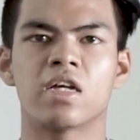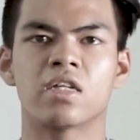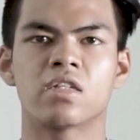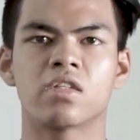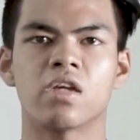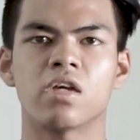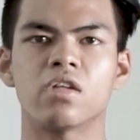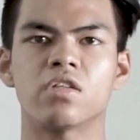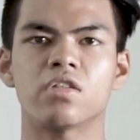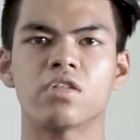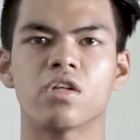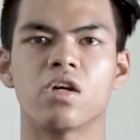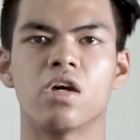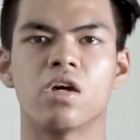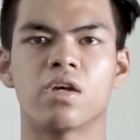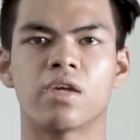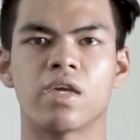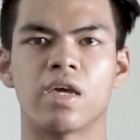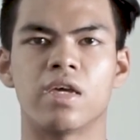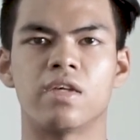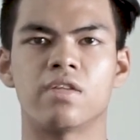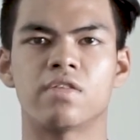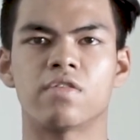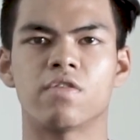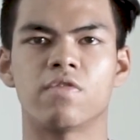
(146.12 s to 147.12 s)
Such a
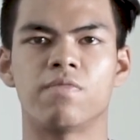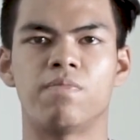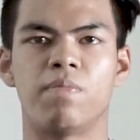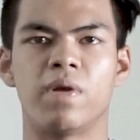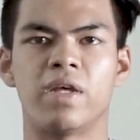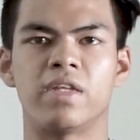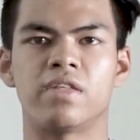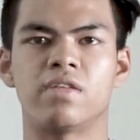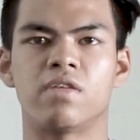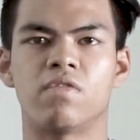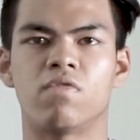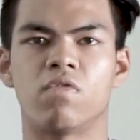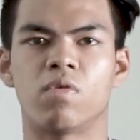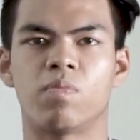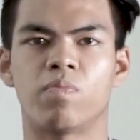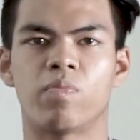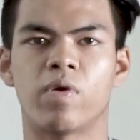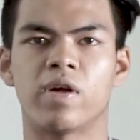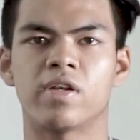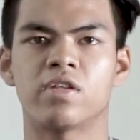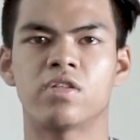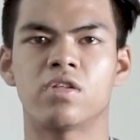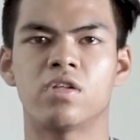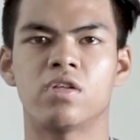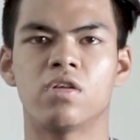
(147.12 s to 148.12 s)
case of blatant
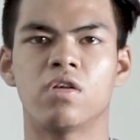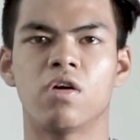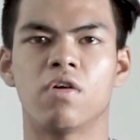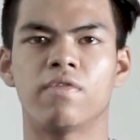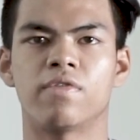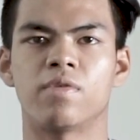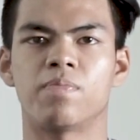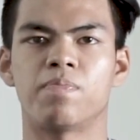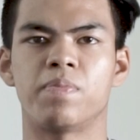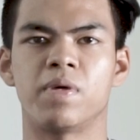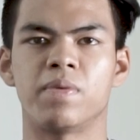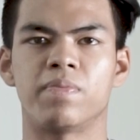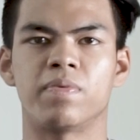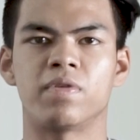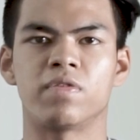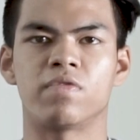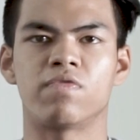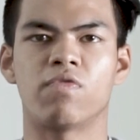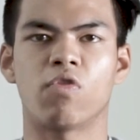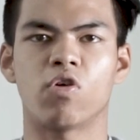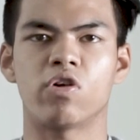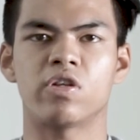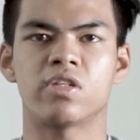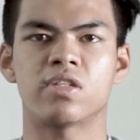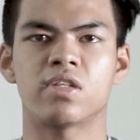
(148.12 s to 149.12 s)
repression of the people's
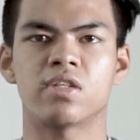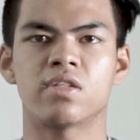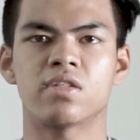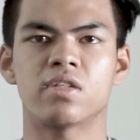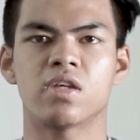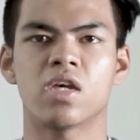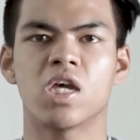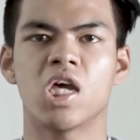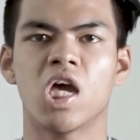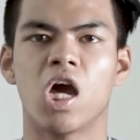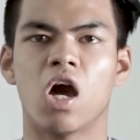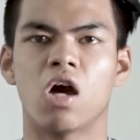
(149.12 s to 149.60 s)
voices